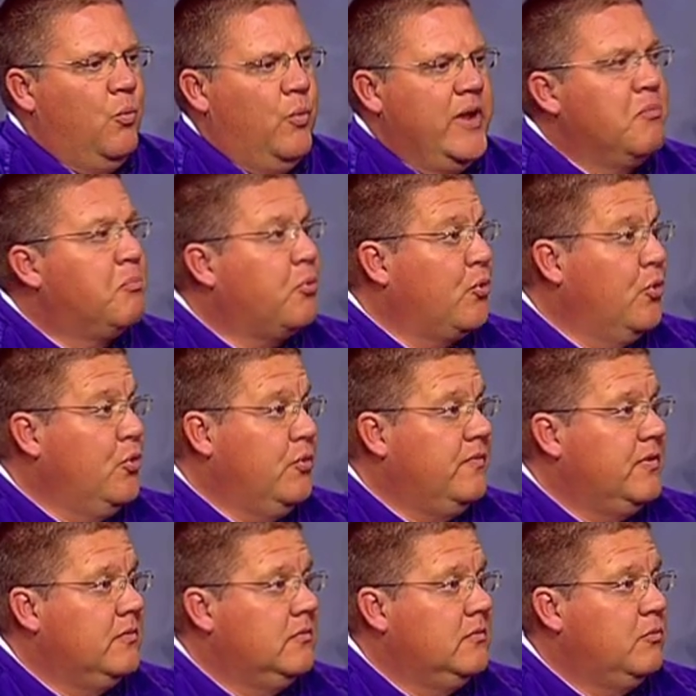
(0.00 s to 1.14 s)
We
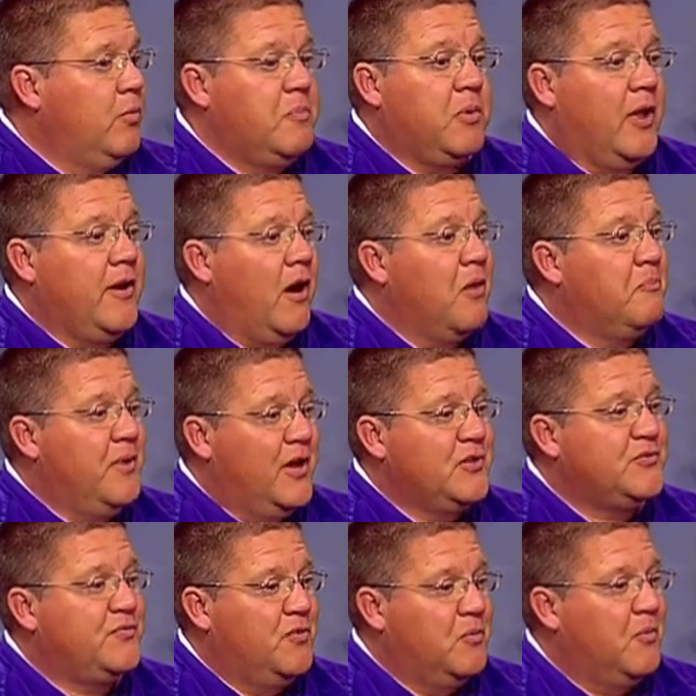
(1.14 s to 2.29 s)
improved. We played our
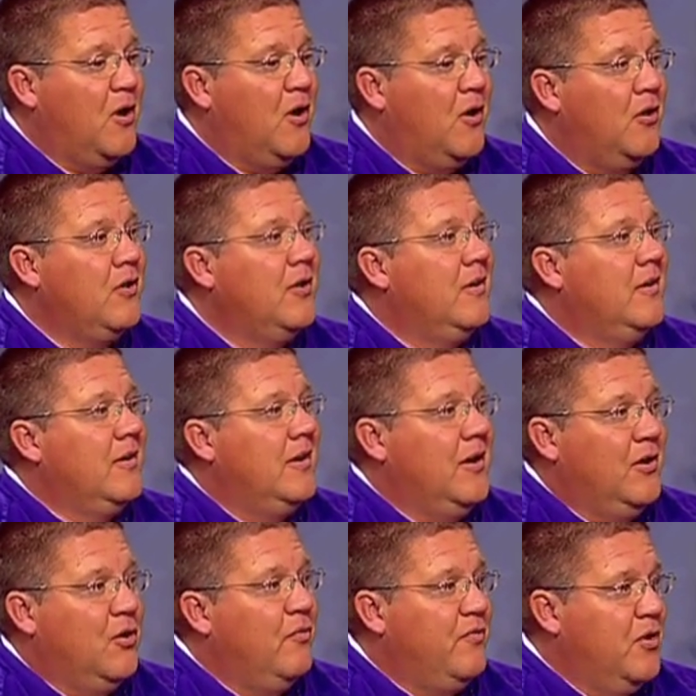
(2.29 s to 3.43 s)
best football
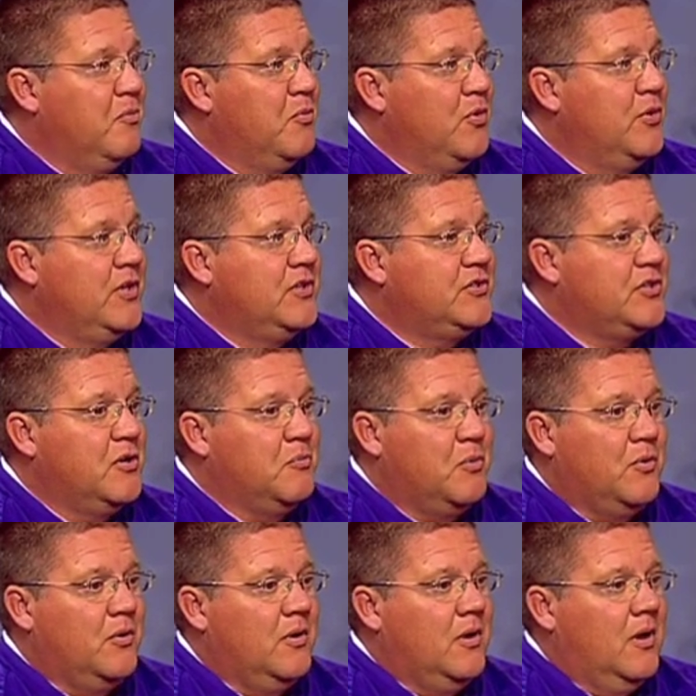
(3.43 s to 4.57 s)
in November and
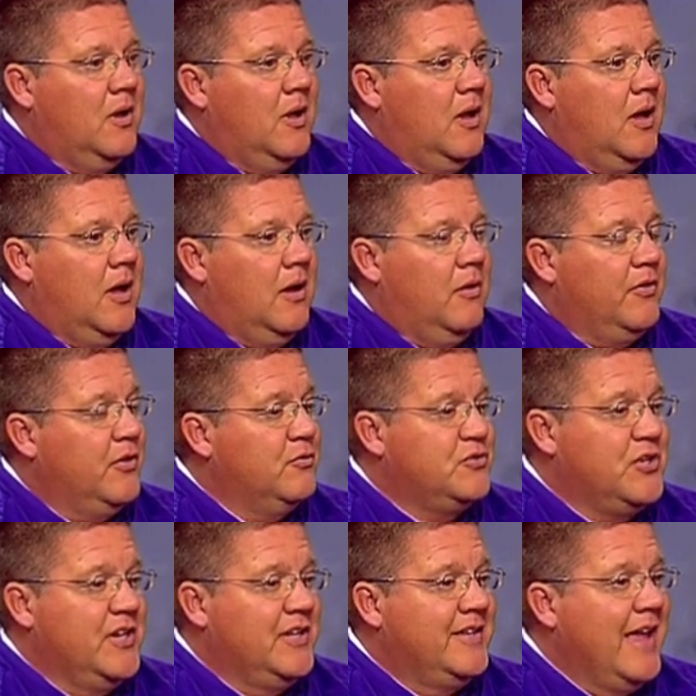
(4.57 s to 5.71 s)
December. I don't think
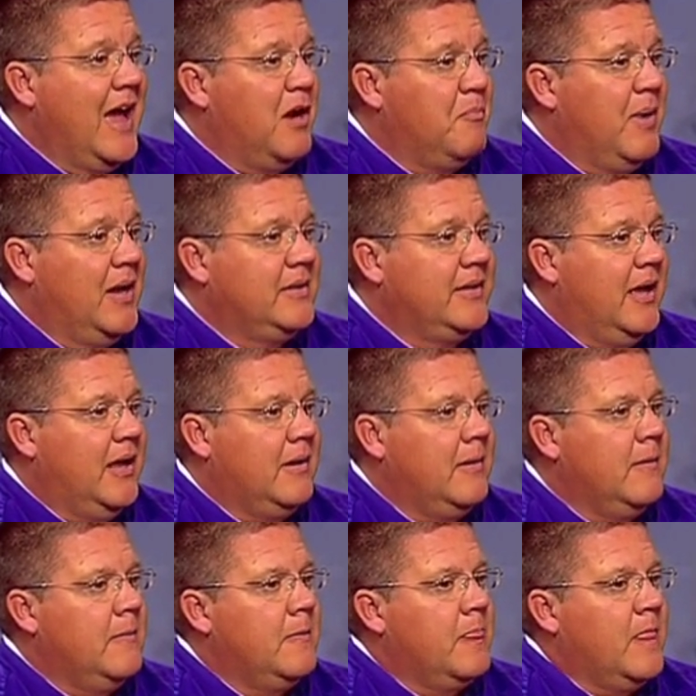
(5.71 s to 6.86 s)
there's any doubt about that.
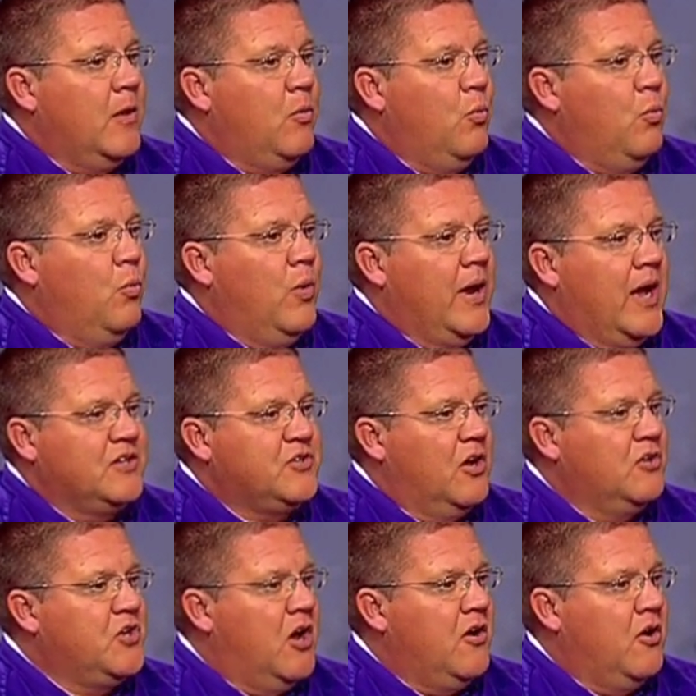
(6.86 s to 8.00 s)
When I
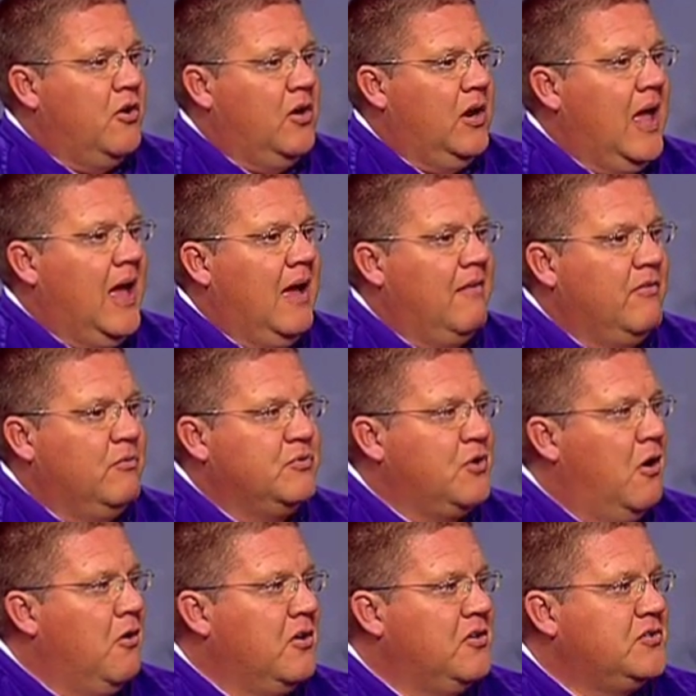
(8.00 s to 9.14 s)
saw John Harden live, it was
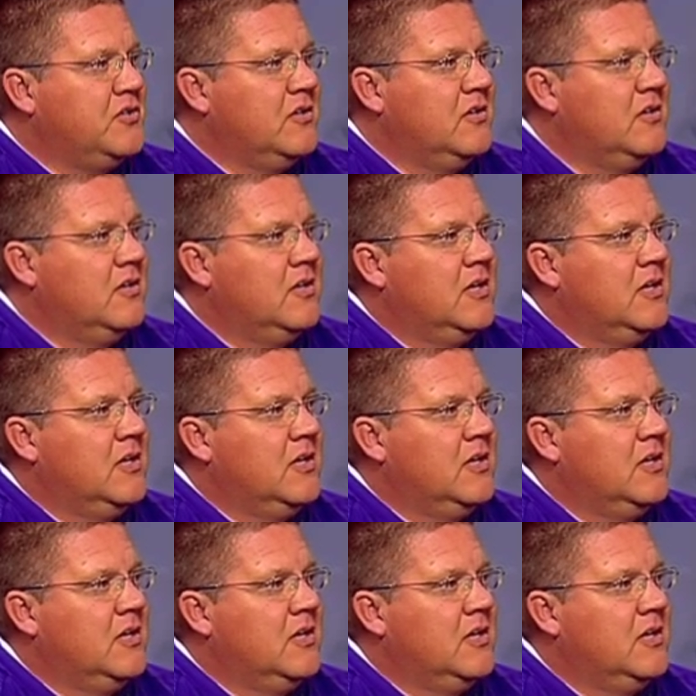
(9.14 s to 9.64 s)
August.